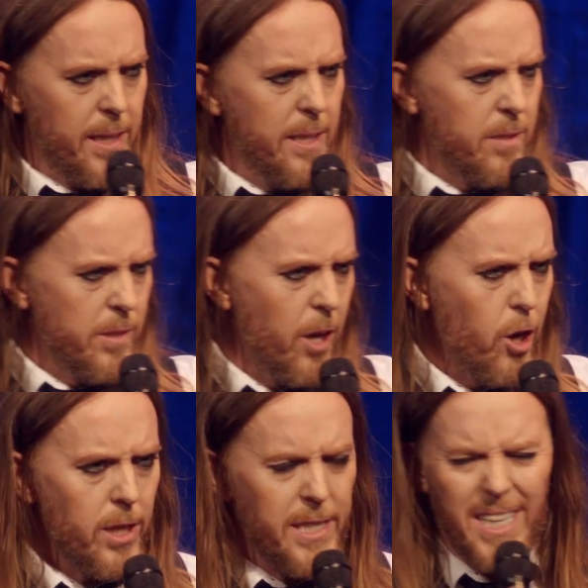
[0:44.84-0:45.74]
kids are in their
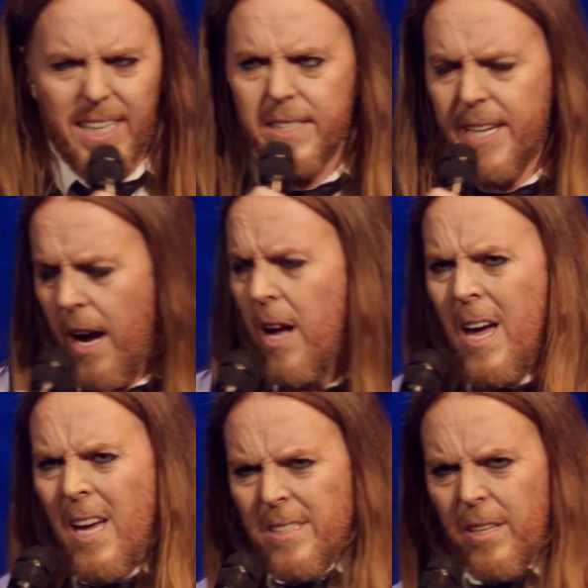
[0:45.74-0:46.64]
early teens now.
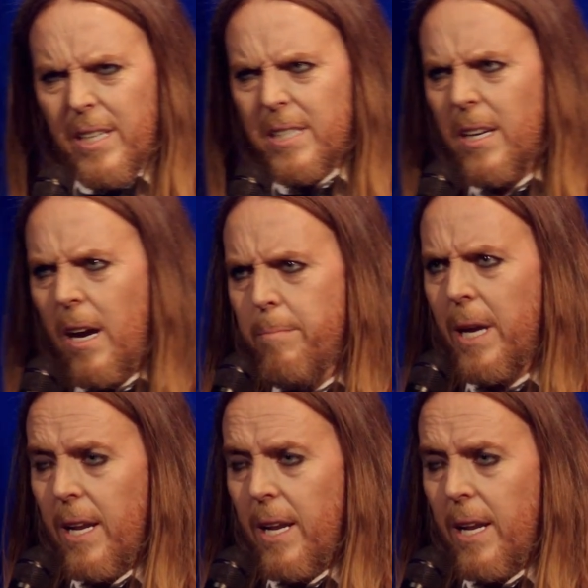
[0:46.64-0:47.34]
So this time, me